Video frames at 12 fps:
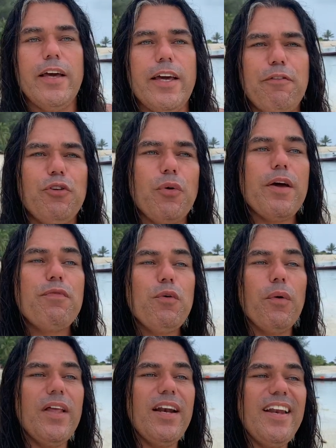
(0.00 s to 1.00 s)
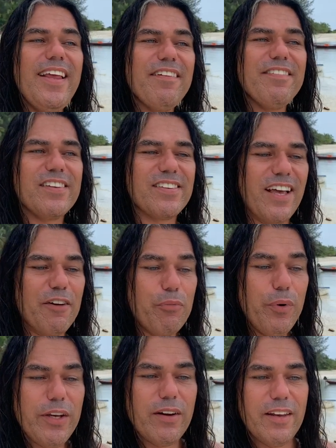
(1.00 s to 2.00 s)
If so, if you want to live this life
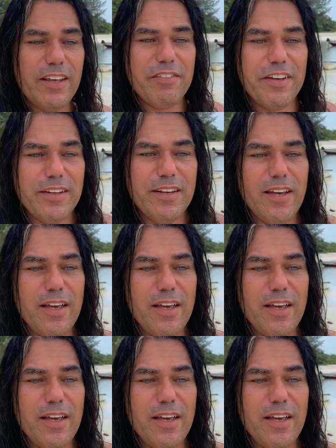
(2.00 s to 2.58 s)
we are living,